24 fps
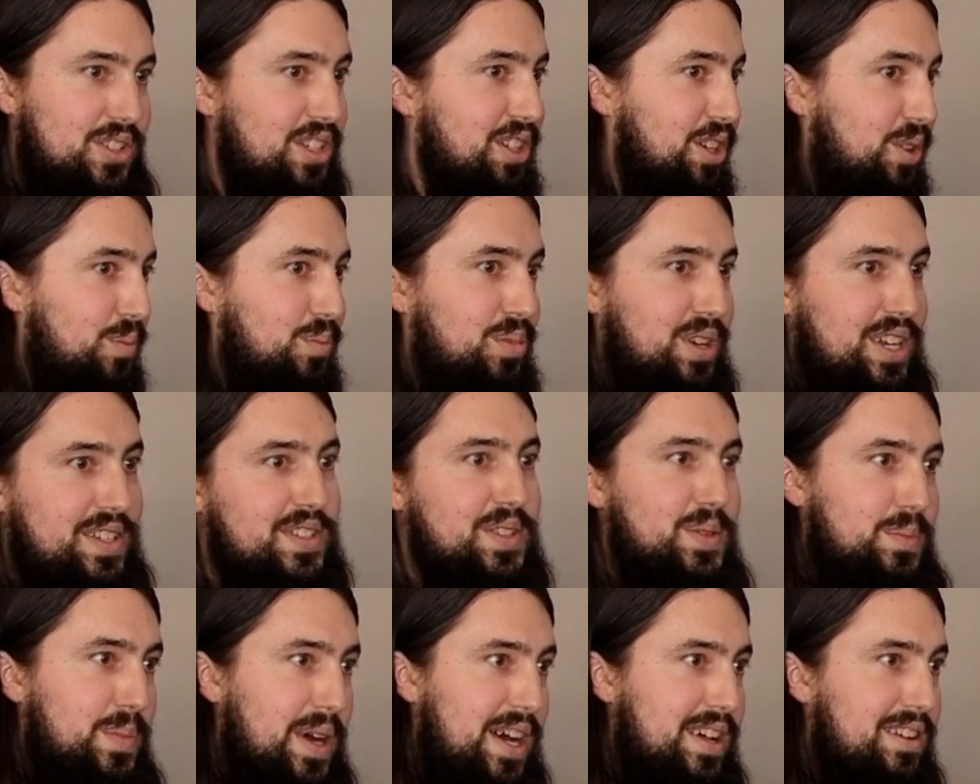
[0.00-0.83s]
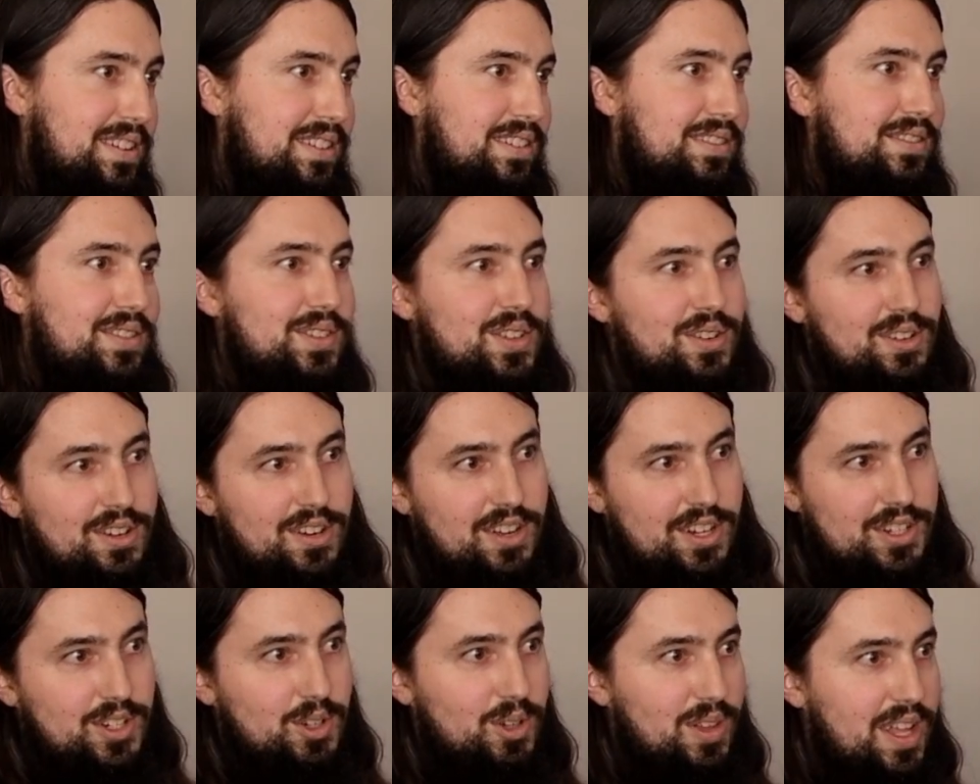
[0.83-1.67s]
You know, press a button, turn
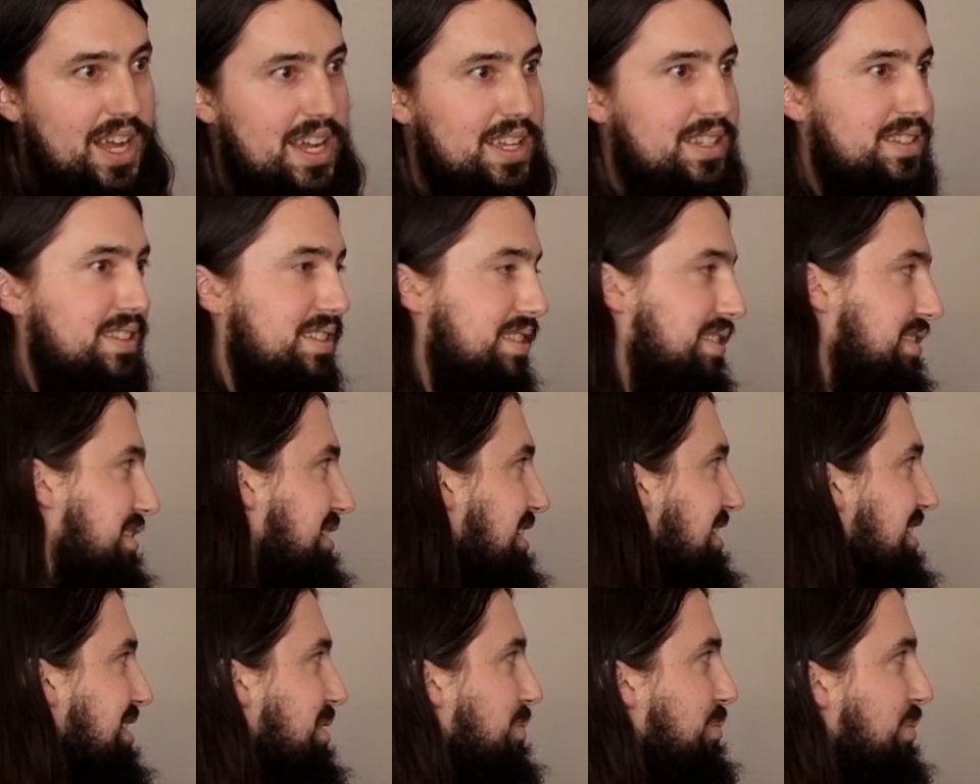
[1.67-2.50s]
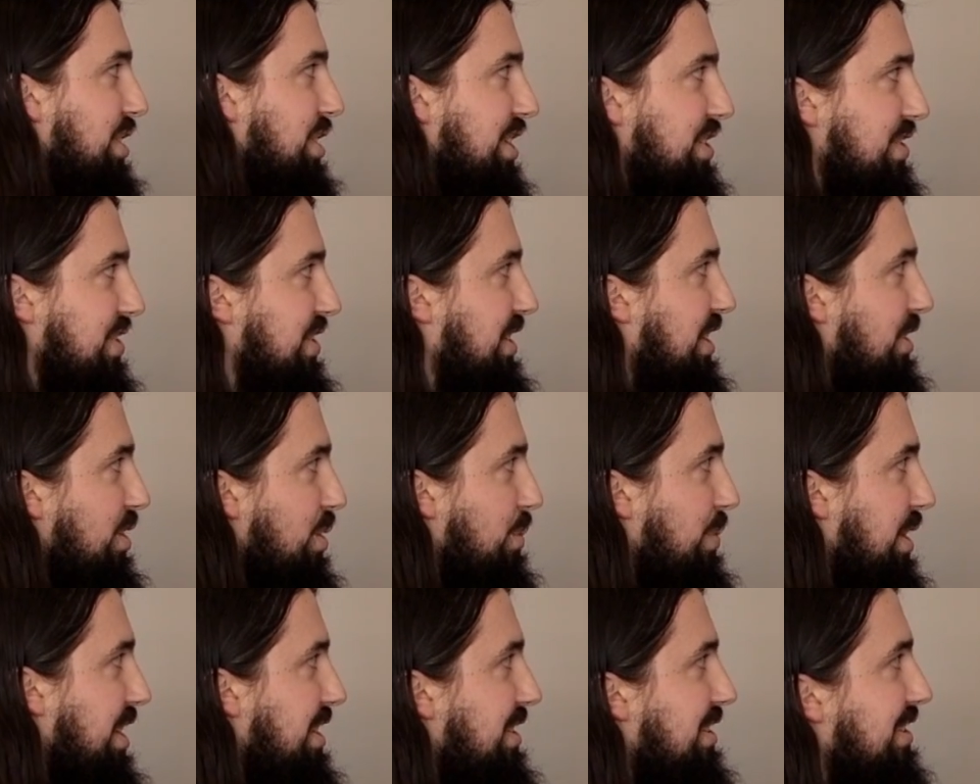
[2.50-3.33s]
on your lights, press another
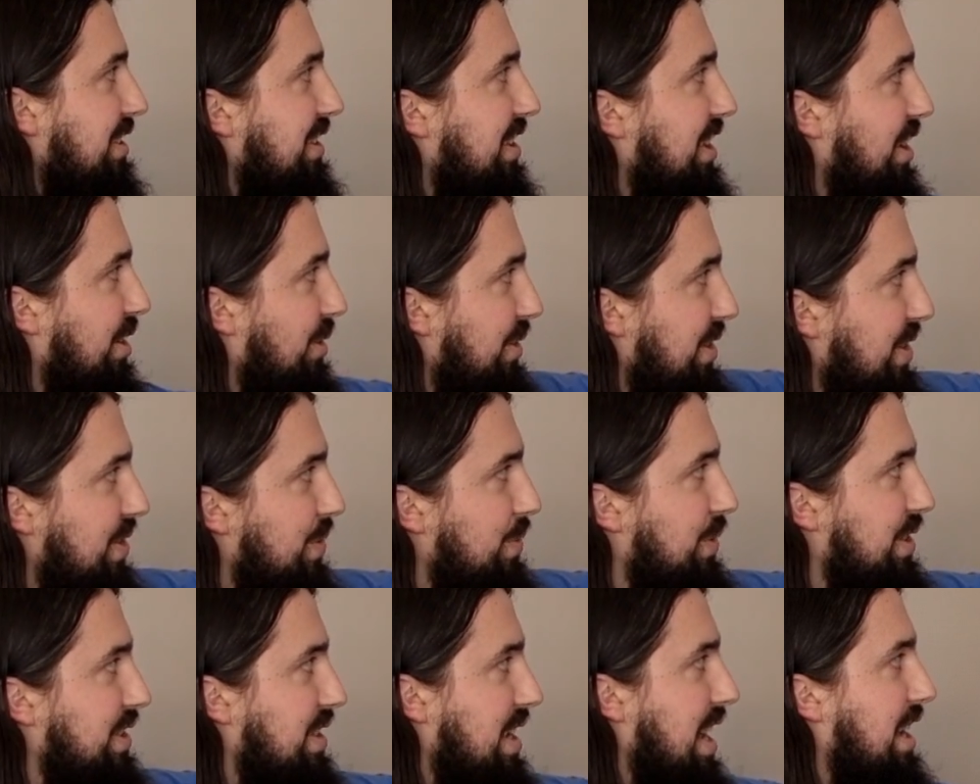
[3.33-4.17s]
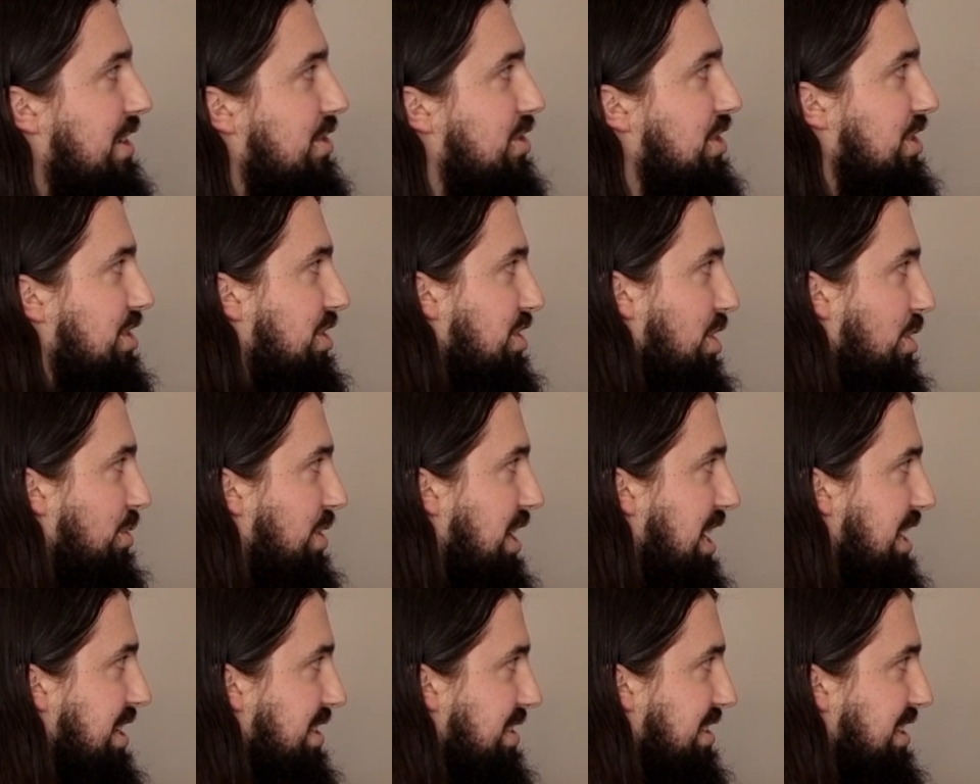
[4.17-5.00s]
button. You know, this one's actually
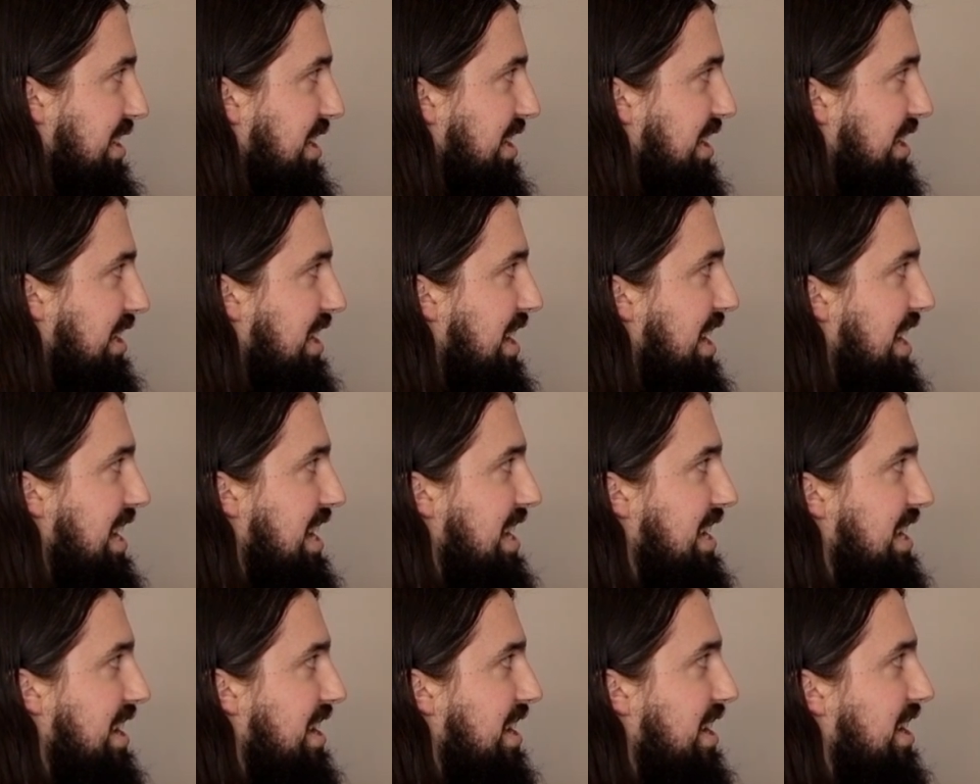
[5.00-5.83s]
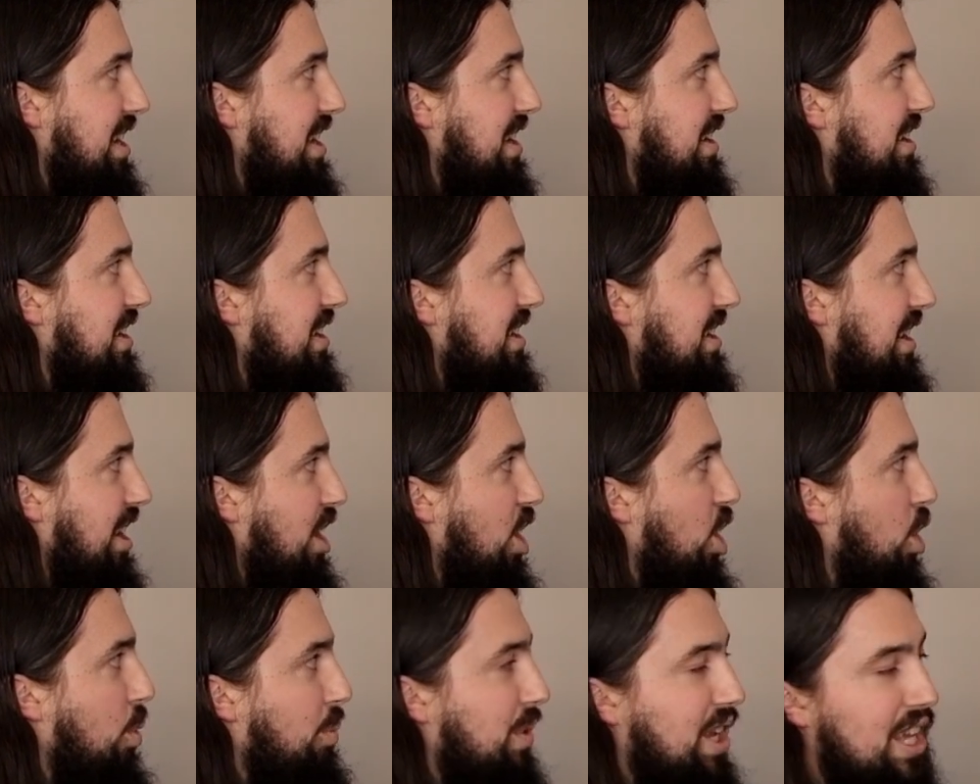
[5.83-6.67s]
showcasing a
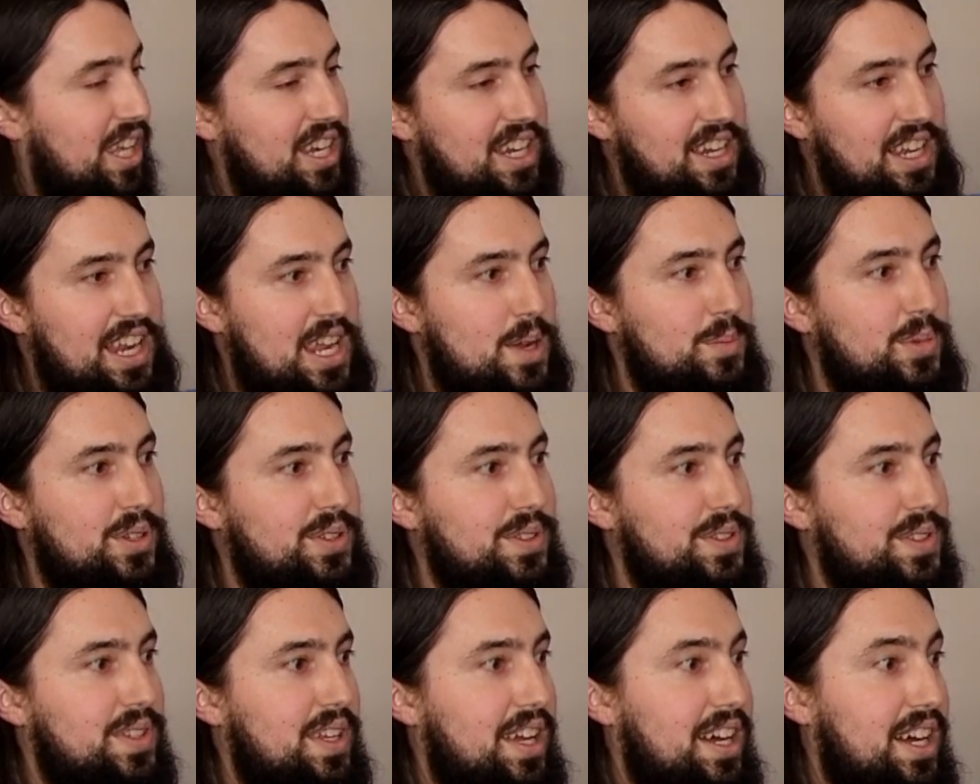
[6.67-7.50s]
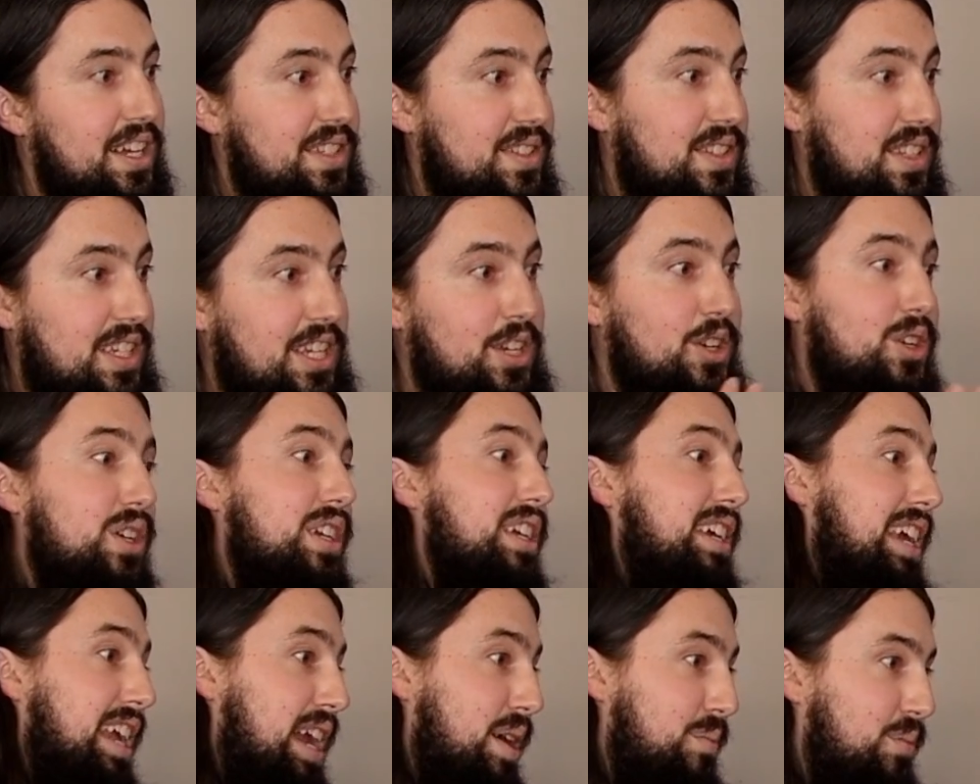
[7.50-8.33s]
HomeKit enabled
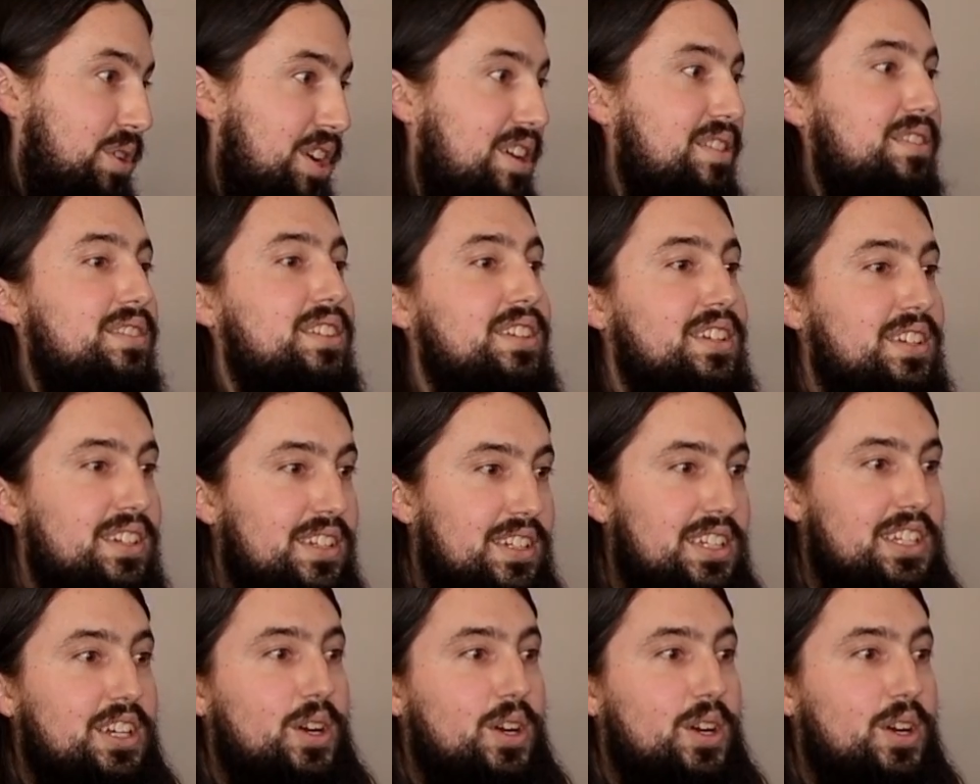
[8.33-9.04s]
security camera. You